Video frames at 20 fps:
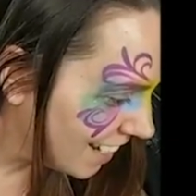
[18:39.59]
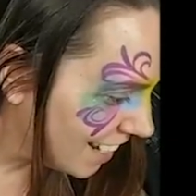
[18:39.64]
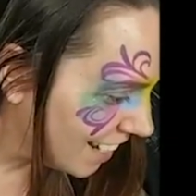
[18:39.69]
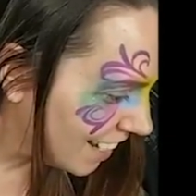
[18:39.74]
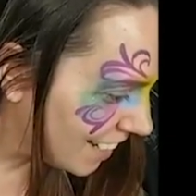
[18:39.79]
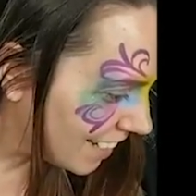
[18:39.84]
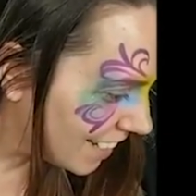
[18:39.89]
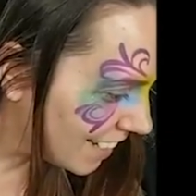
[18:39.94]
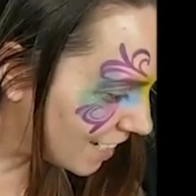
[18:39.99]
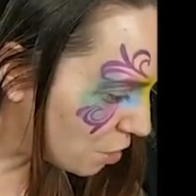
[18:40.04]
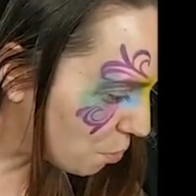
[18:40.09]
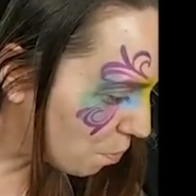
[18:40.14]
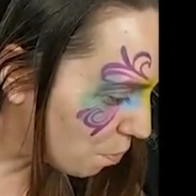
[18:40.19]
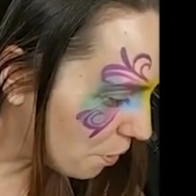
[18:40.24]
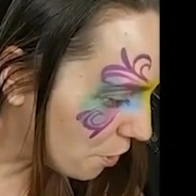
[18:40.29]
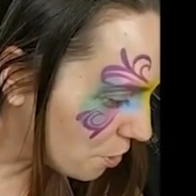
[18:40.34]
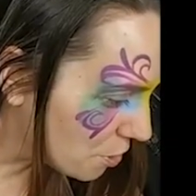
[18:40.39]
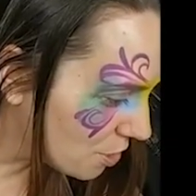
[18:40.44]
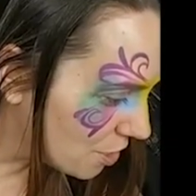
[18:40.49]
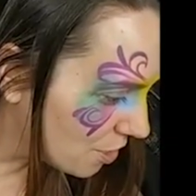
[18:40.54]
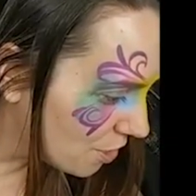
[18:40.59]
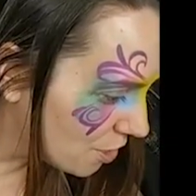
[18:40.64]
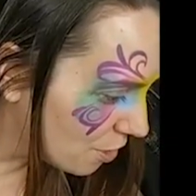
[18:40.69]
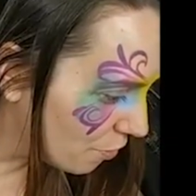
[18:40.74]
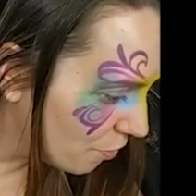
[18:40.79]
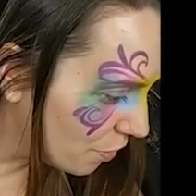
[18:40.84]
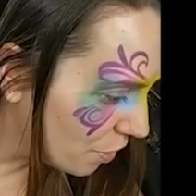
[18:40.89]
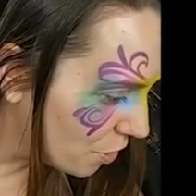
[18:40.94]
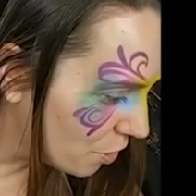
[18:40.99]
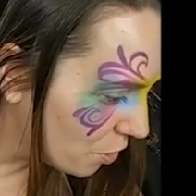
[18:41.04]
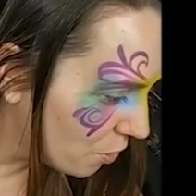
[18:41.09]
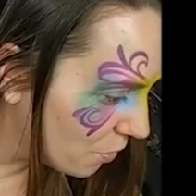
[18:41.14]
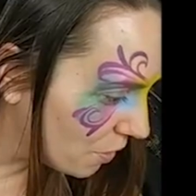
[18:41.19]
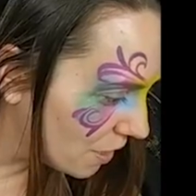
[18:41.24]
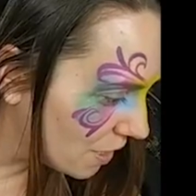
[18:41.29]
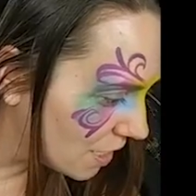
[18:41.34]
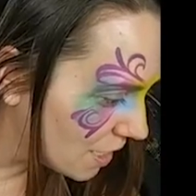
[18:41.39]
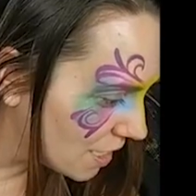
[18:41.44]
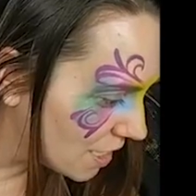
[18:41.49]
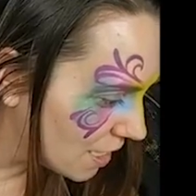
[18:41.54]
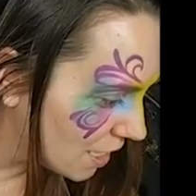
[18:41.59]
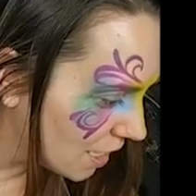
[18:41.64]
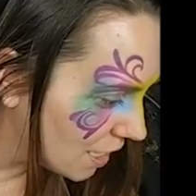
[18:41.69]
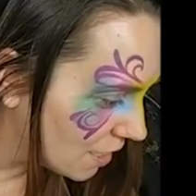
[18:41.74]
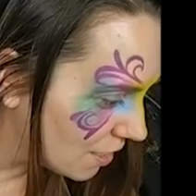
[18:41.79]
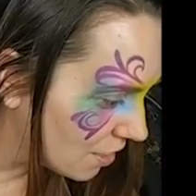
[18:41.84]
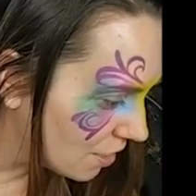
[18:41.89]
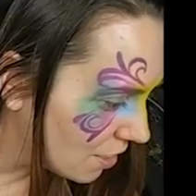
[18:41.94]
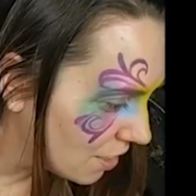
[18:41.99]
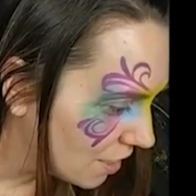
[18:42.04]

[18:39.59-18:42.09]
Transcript: Can you post a photo when the designer?